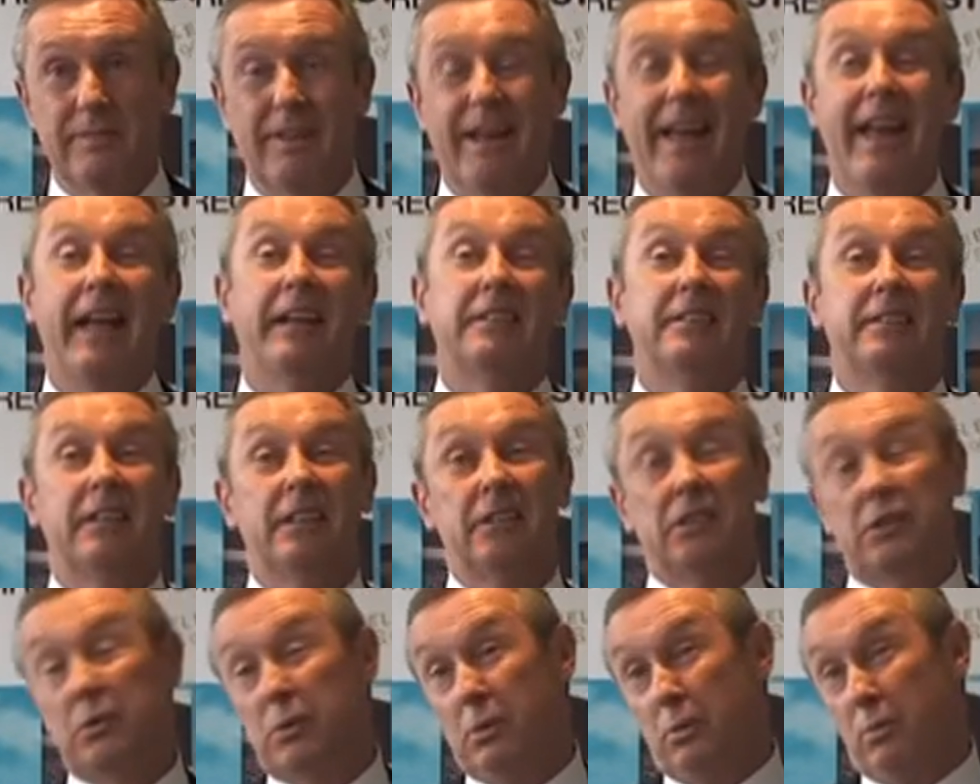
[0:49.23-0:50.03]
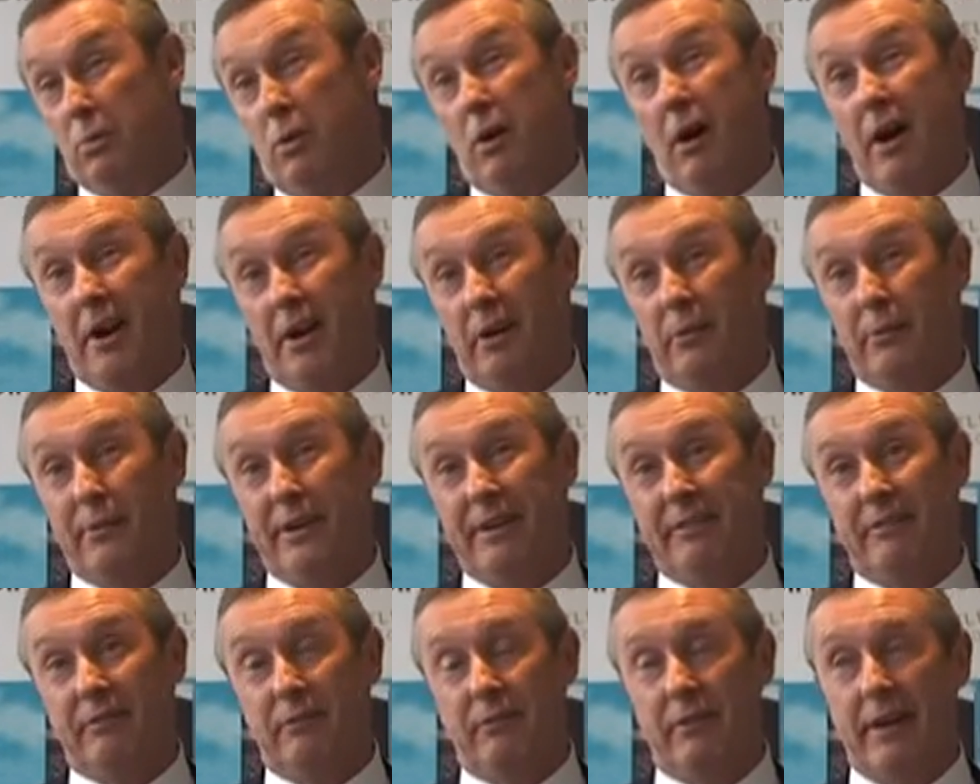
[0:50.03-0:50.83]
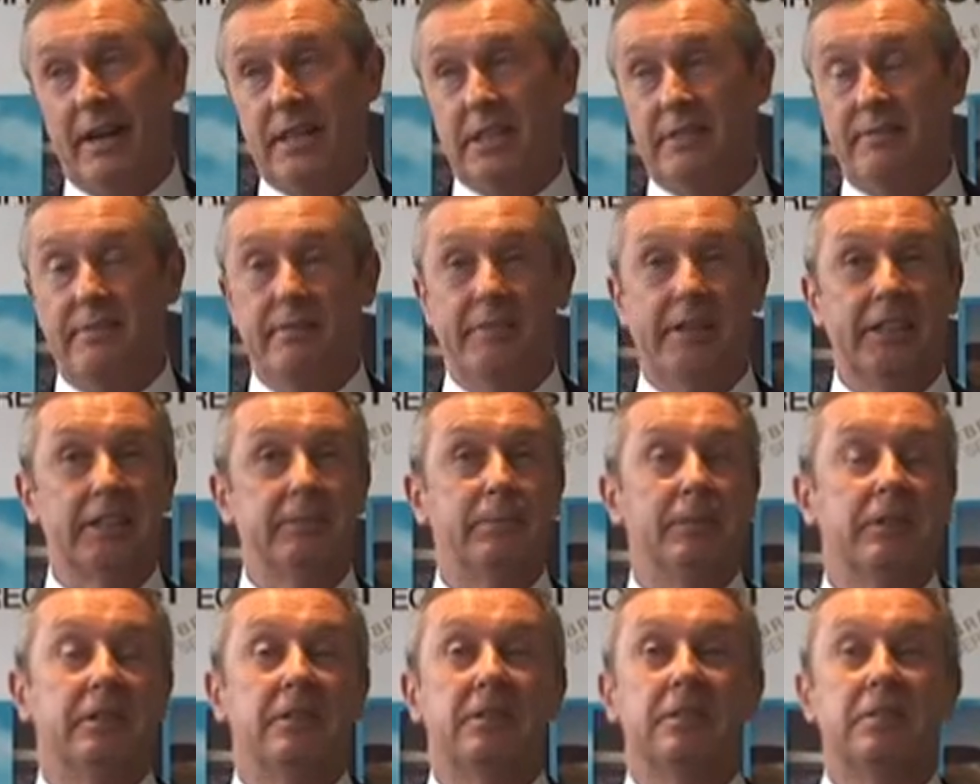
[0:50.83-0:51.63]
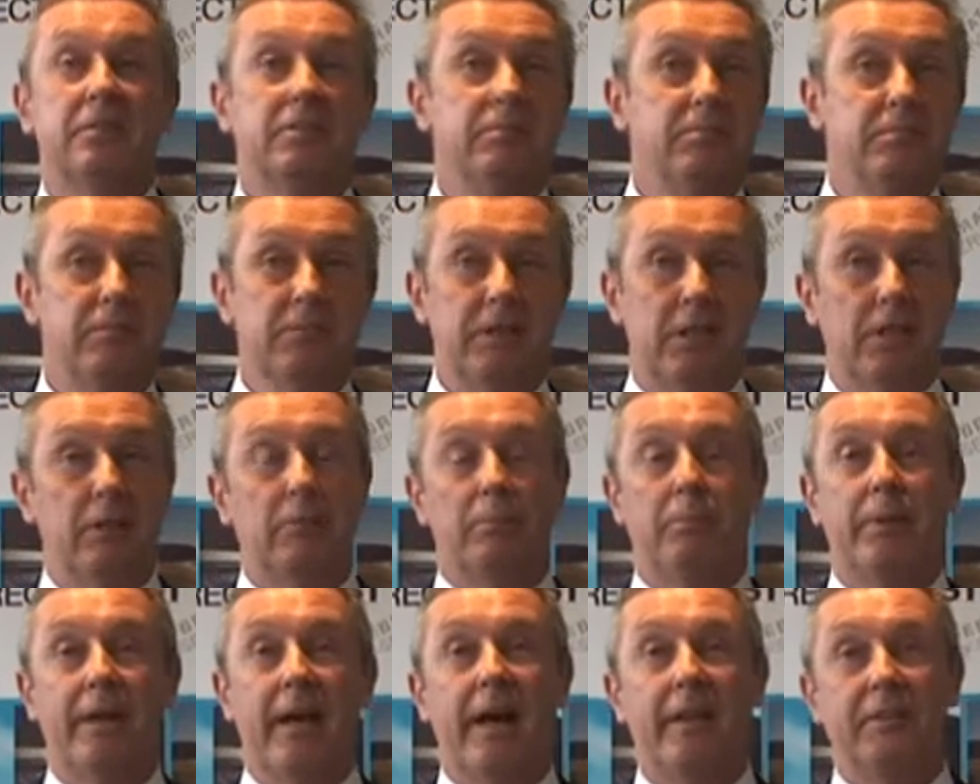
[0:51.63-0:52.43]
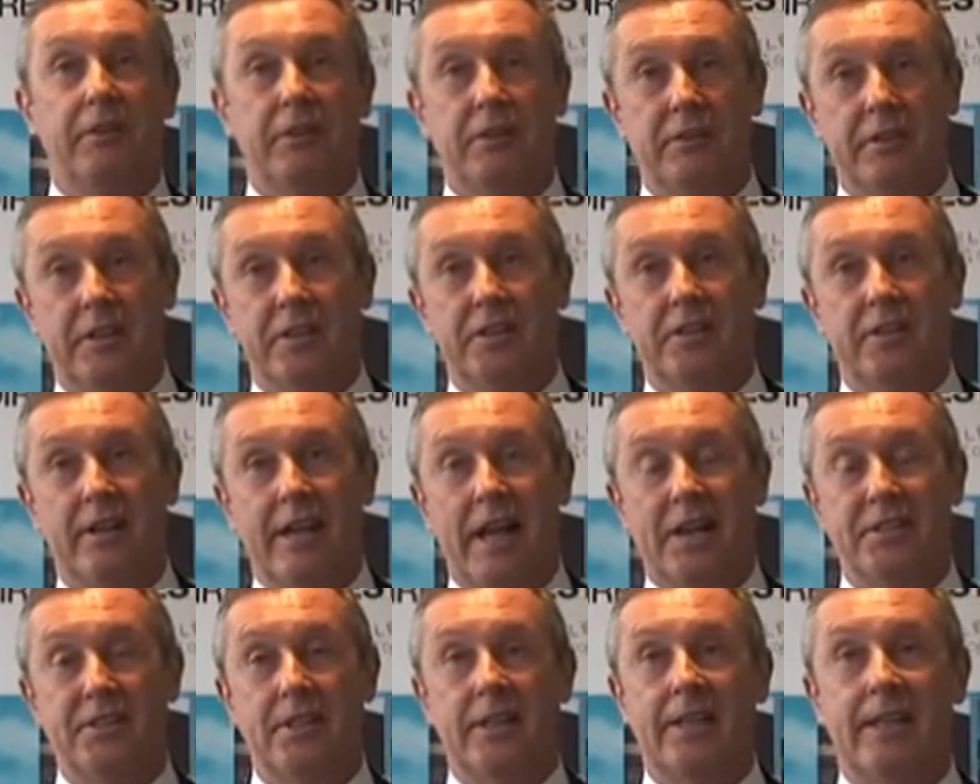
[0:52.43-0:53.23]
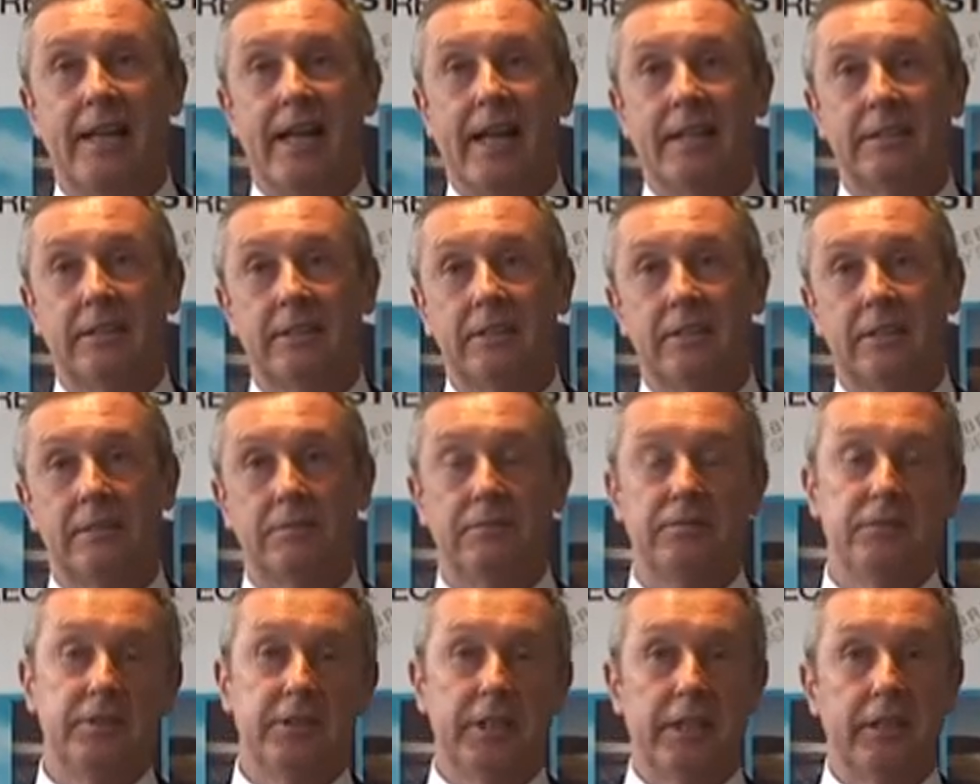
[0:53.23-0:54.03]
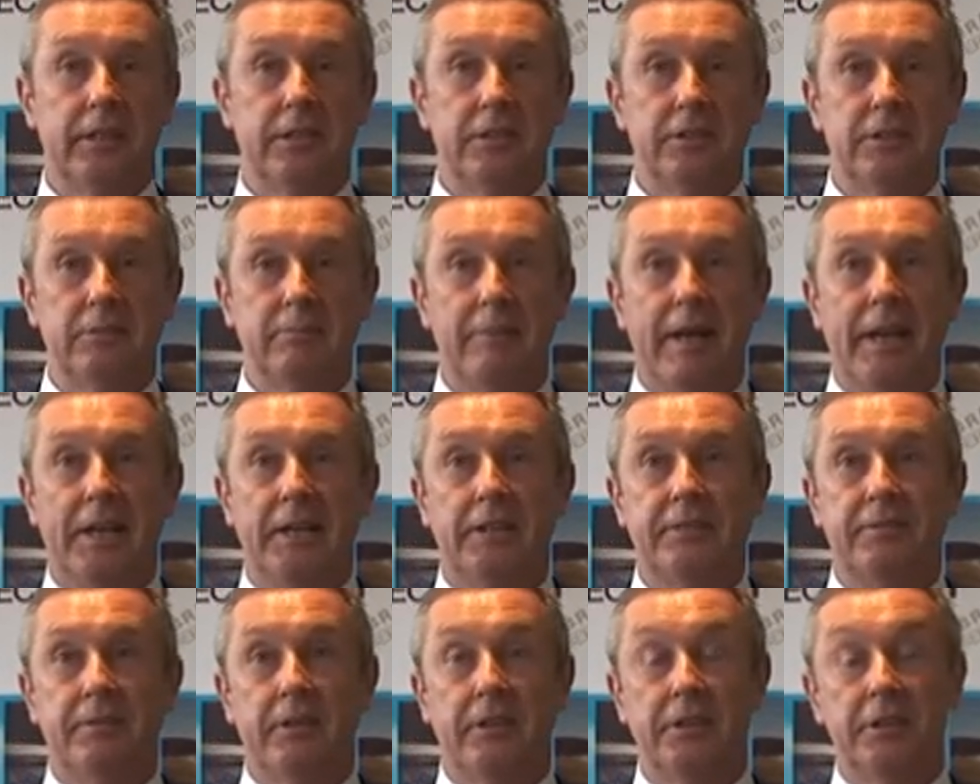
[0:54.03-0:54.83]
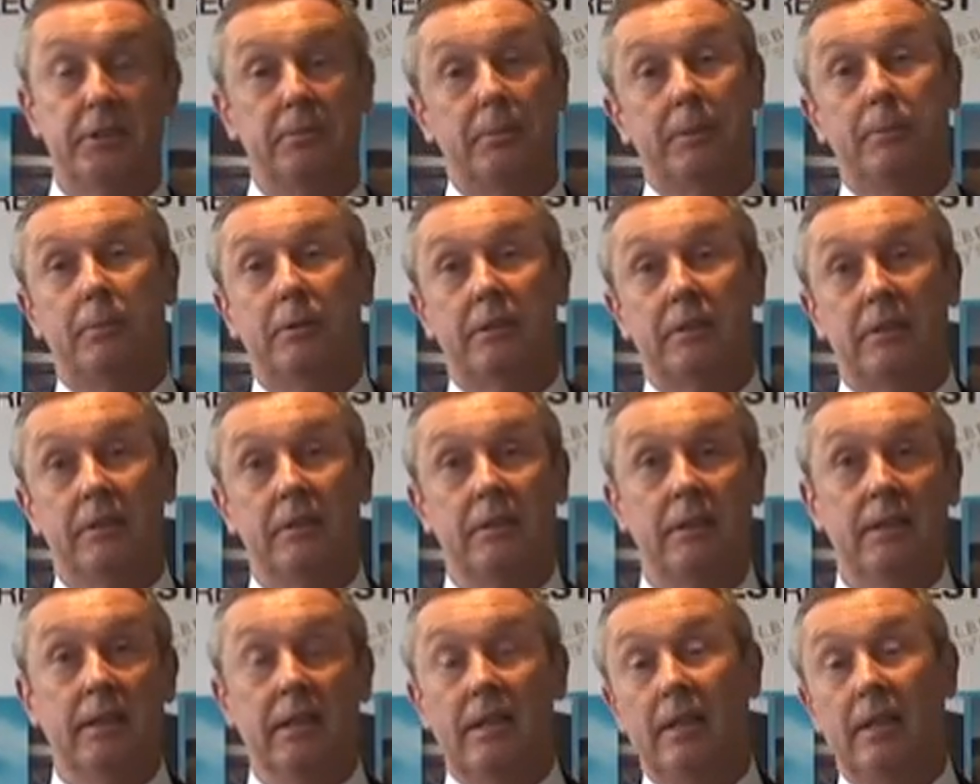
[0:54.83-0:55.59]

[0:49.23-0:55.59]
access to a wider range of investments, you know, beyond the traditional asset classes of shares and managed funds. People can